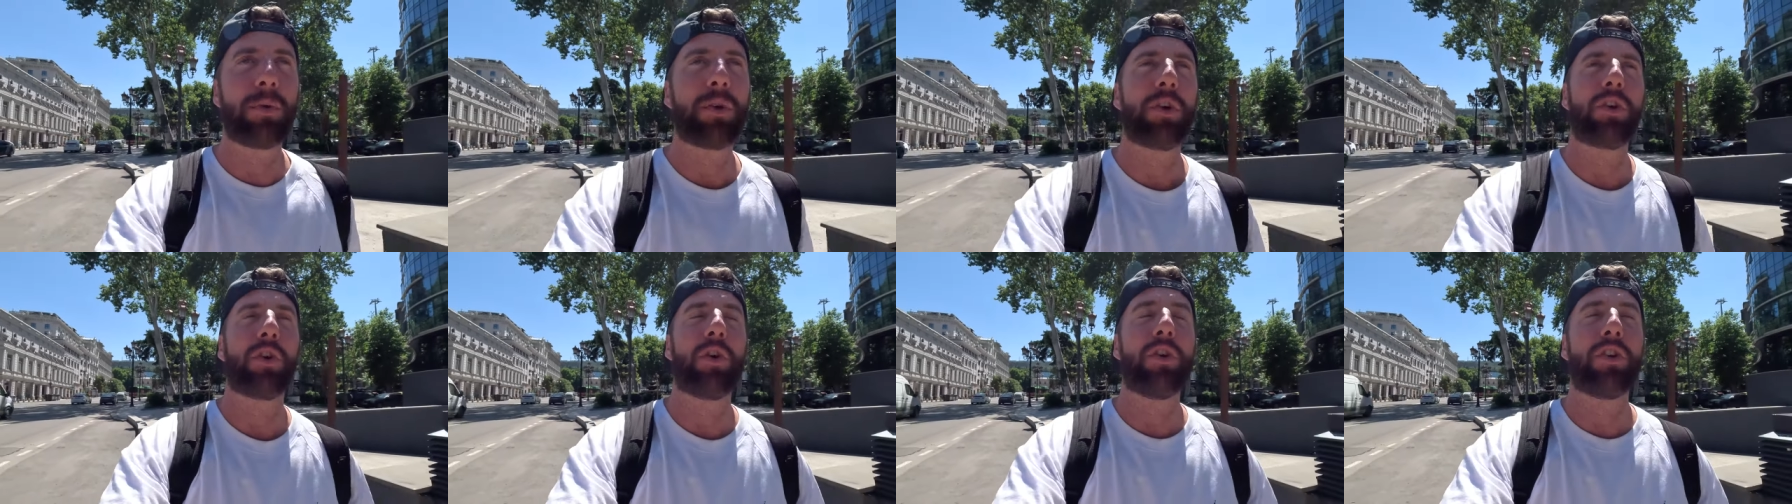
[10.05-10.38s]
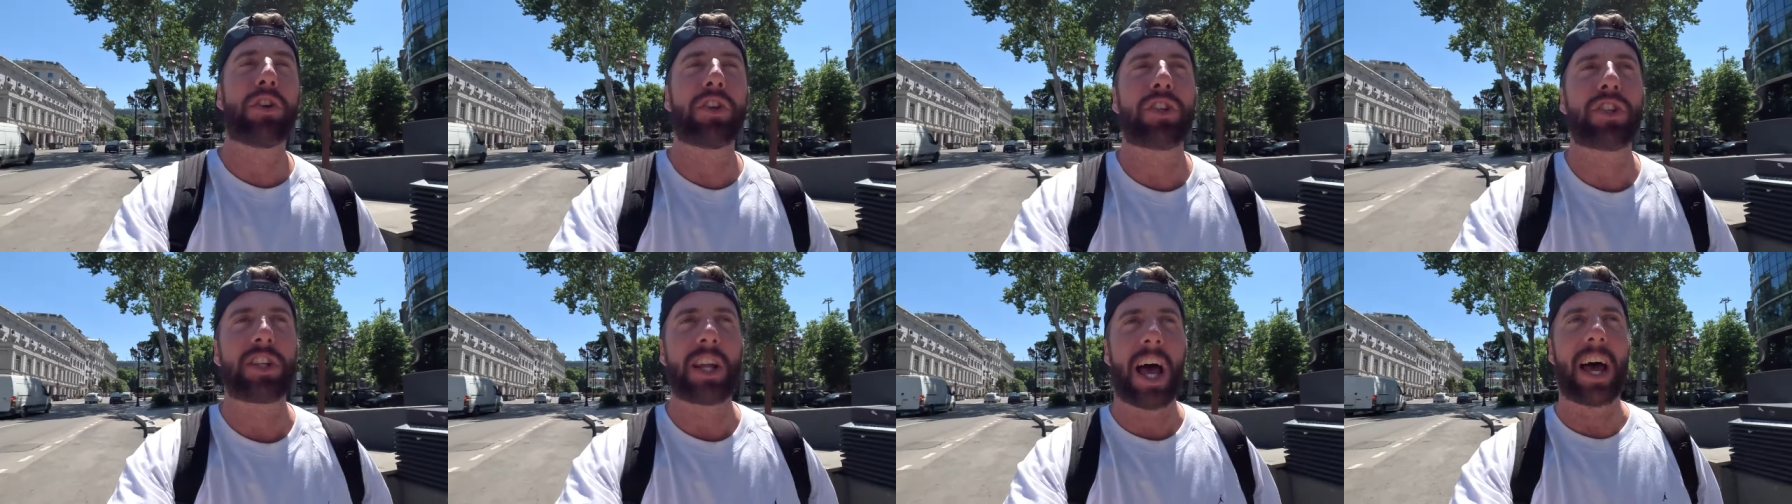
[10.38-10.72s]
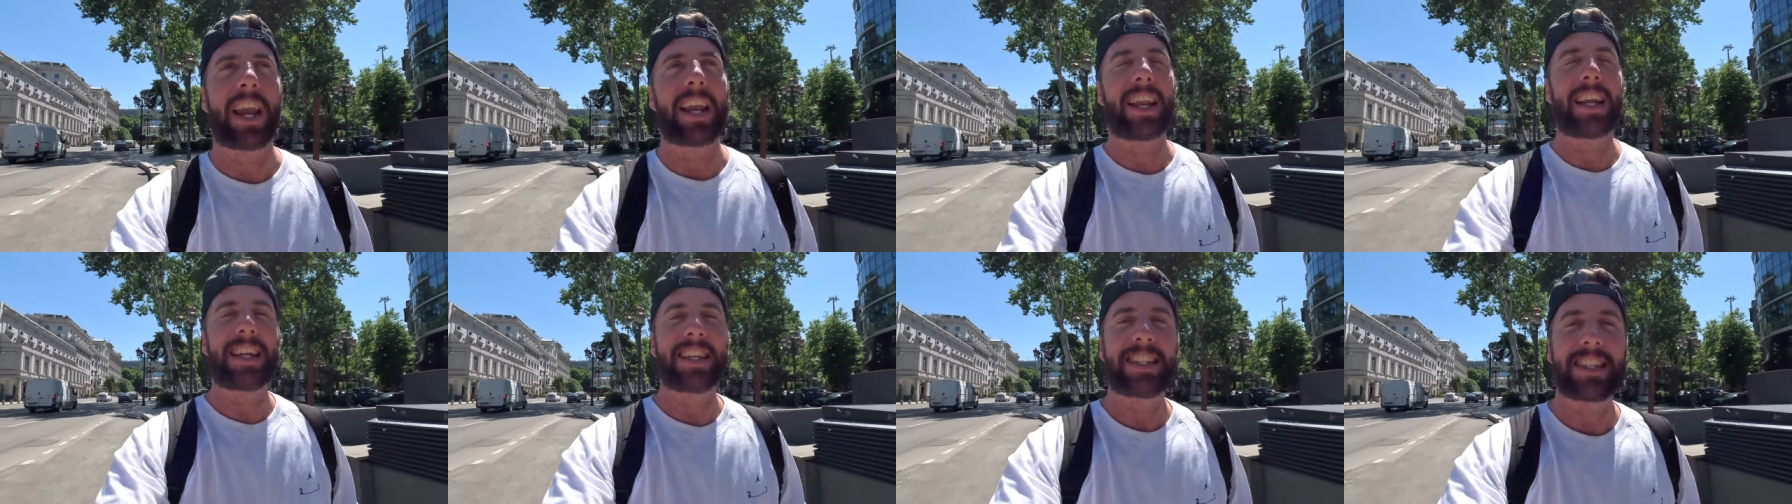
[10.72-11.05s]
you
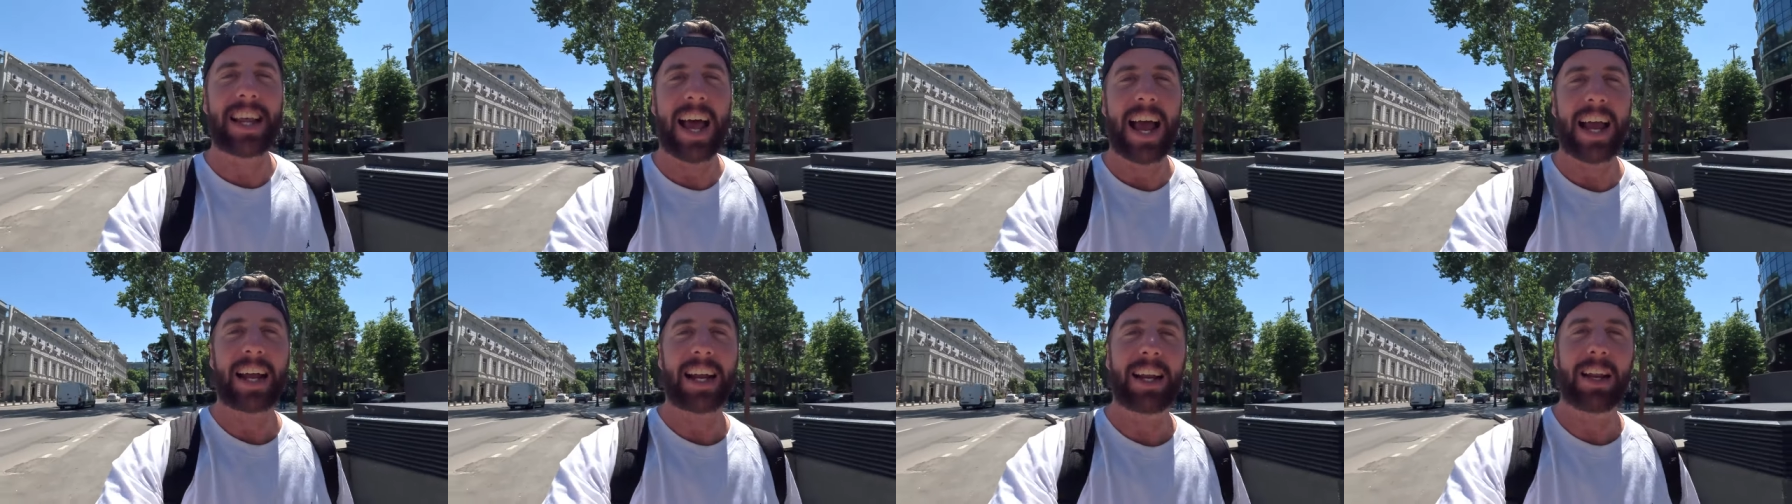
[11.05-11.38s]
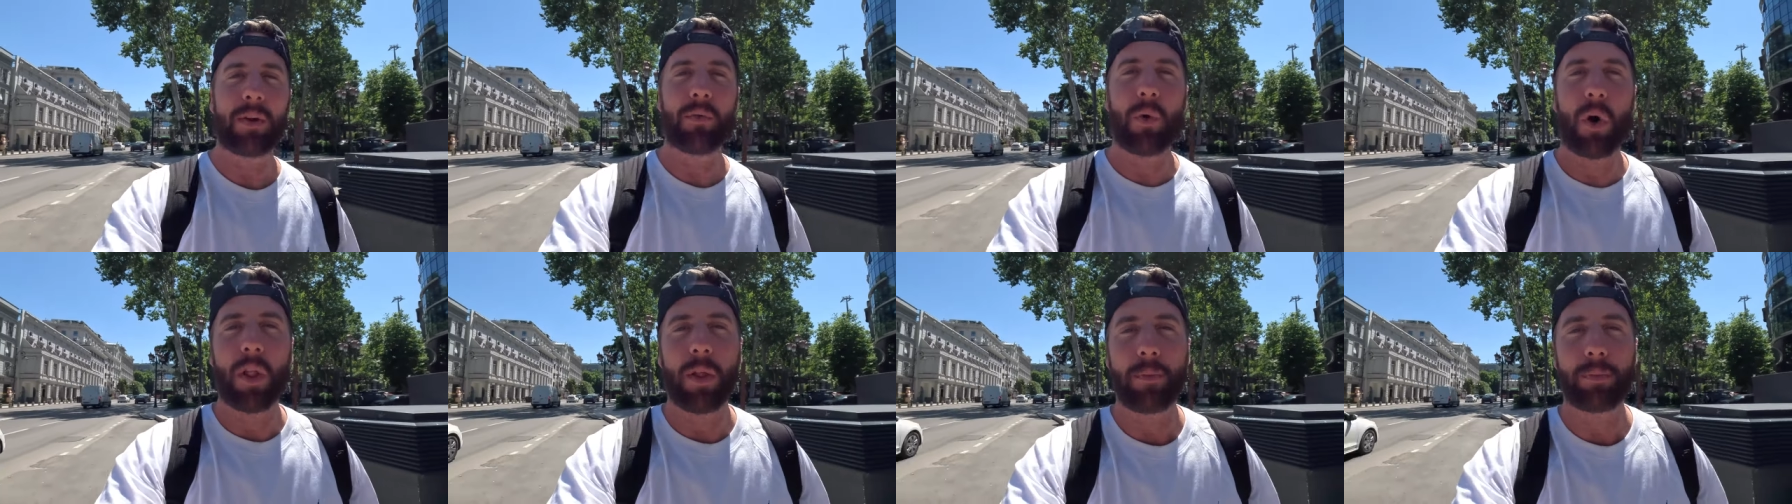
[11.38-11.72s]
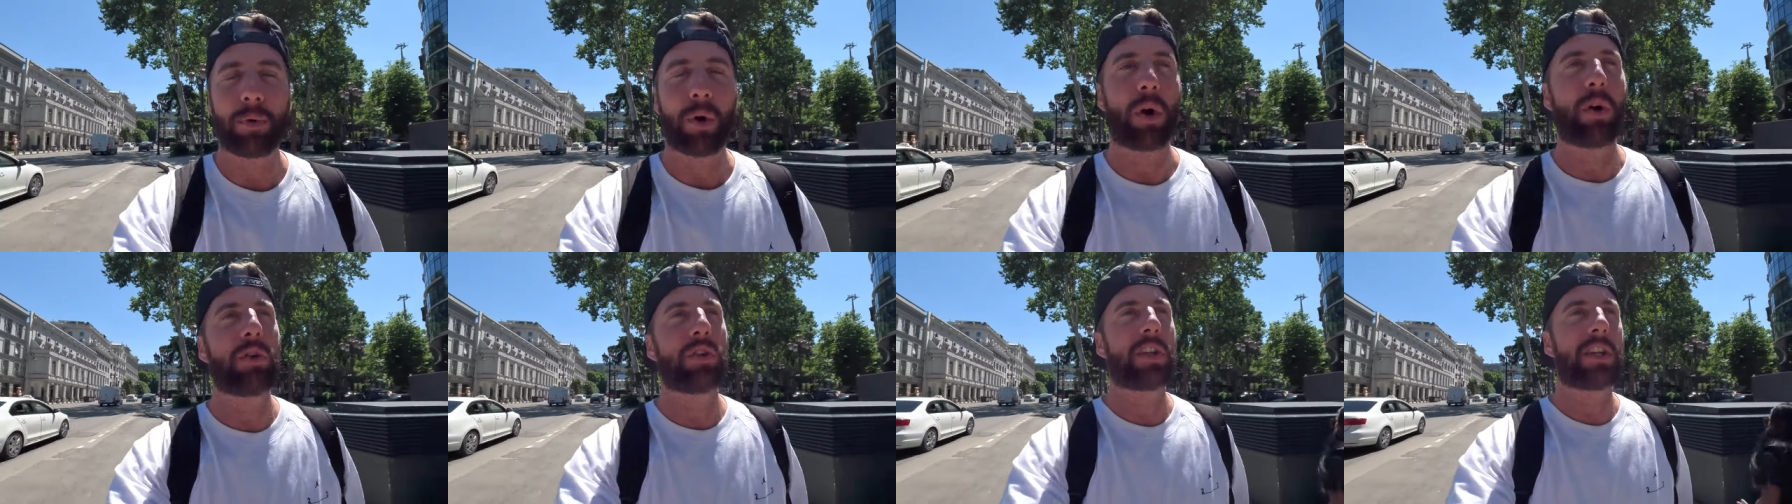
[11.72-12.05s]
understand exactly what the
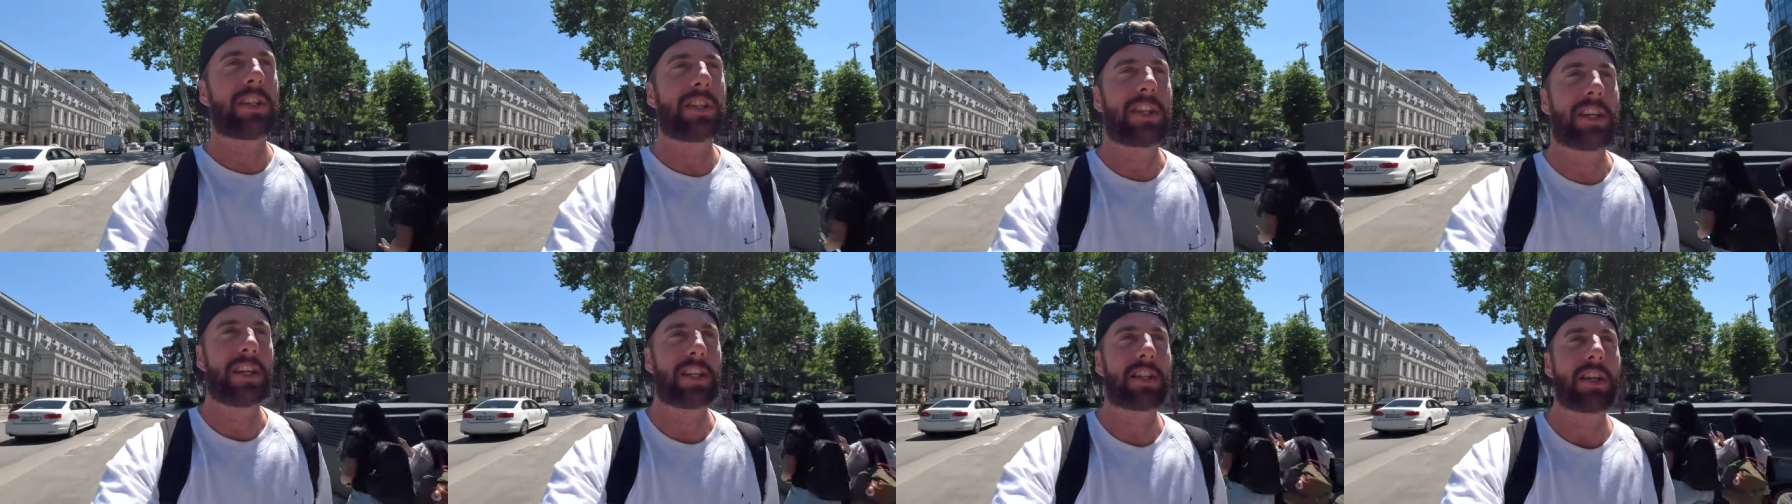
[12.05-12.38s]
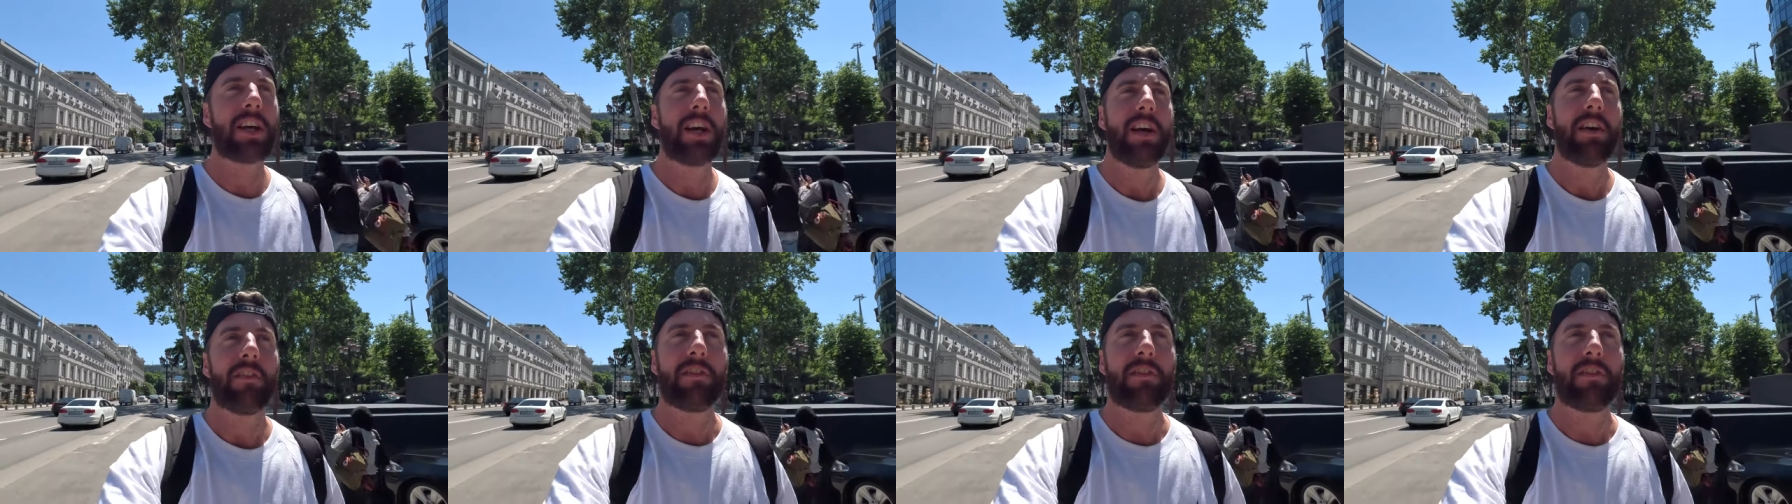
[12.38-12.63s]
process is